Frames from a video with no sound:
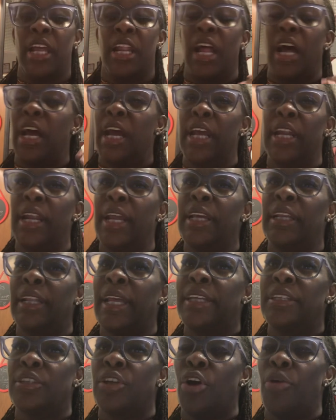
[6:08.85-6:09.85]
Uh, and
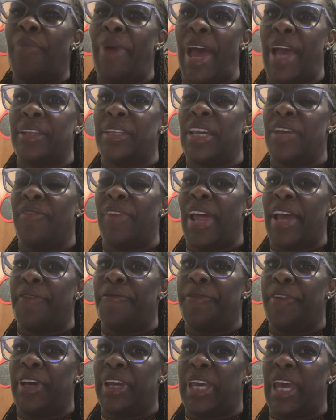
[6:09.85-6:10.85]
let's go back to even like
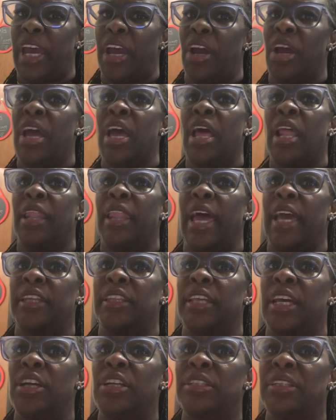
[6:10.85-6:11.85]
foot care.
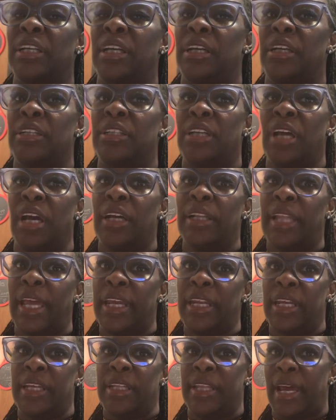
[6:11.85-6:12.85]
Like there's a young
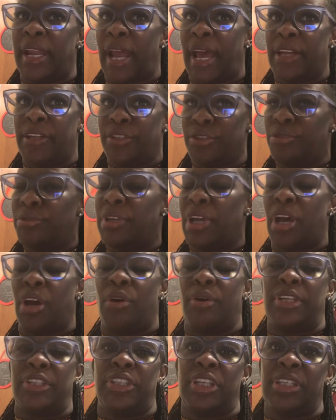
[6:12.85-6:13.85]
lady that I do know
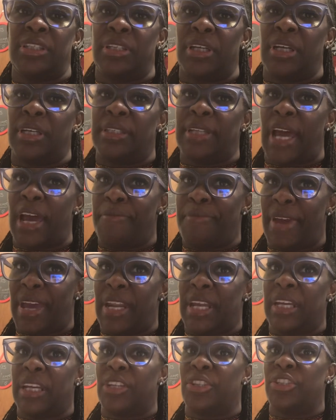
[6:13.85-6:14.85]
and she's a
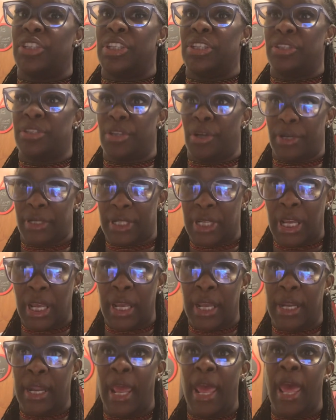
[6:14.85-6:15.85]
diabetic and she's
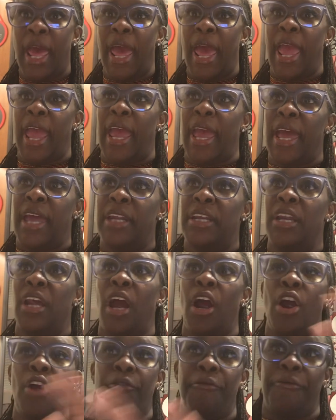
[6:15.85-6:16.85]
13 and
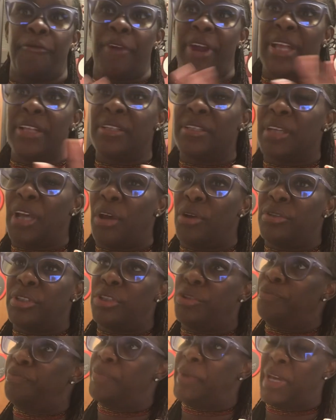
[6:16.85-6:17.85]
her friends go
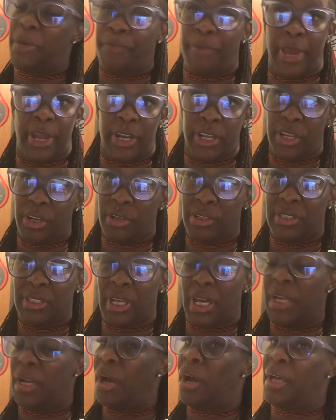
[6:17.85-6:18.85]
to get pedicures
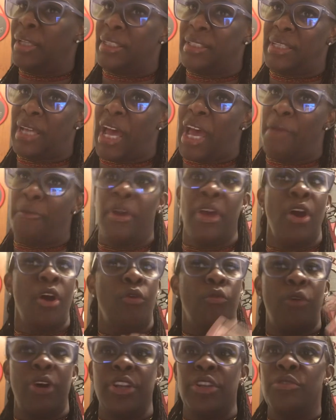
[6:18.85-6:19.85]
done all the time time.
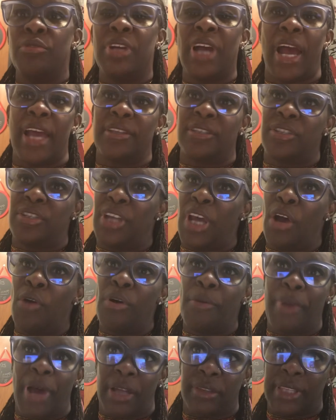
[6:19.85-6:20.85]
What do you guys know
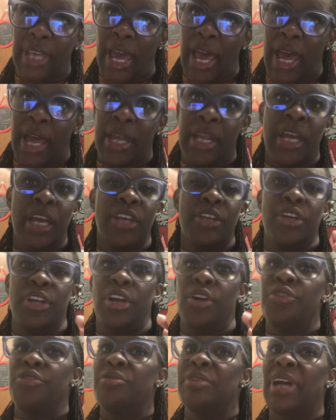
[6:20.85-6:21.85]
about that? You know,
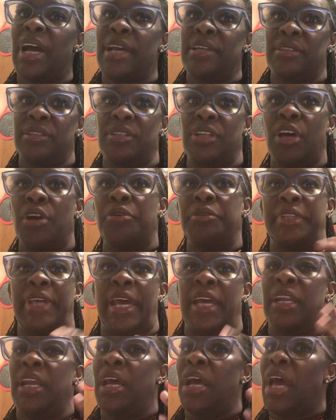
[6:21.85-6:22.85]
you guys know
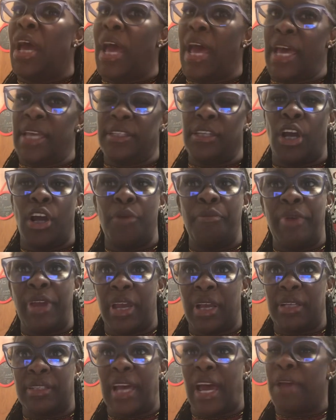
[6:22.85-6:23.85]
that as her
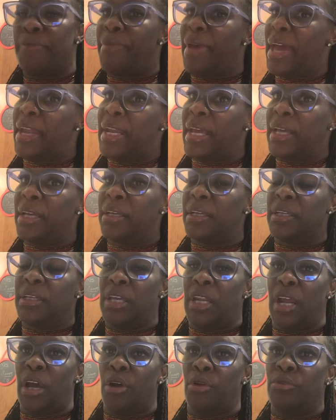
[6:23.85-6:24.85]
being a diabetic,
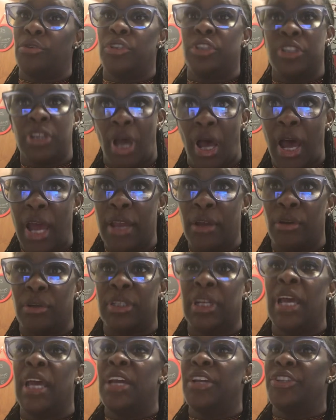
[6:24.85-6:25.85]
you know,
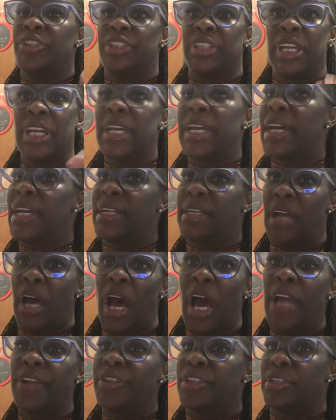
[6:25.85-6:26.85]
child, she
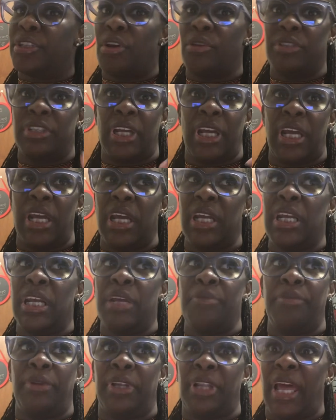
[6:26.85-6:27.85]
cannot just go to
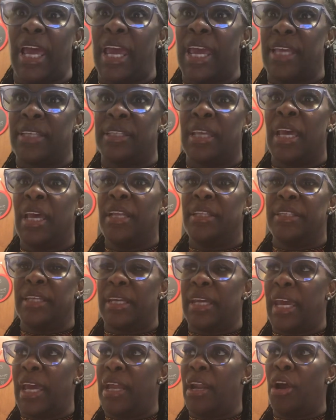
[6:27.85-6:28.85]
any place to
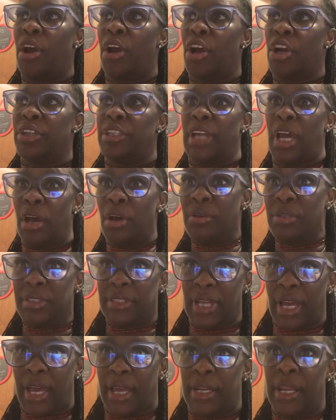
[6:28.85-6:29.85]
get her toes
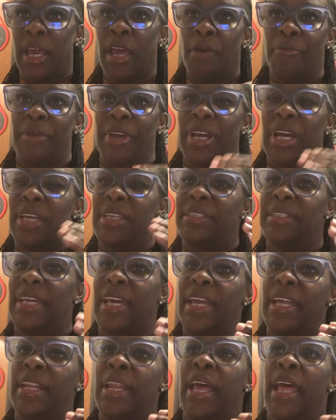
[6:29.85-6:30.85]
done because
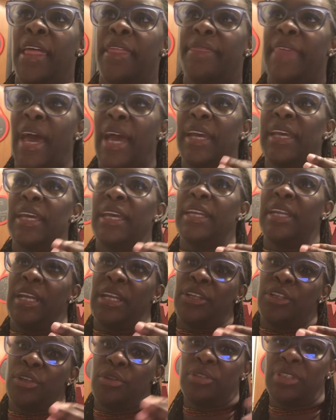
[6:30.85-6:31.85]
then that can
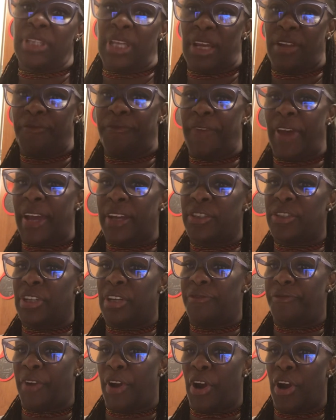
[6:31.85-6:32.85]
induce
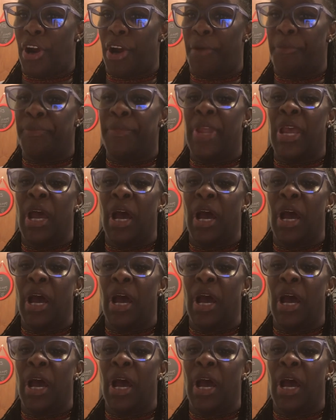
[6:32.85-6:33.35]
infection for her.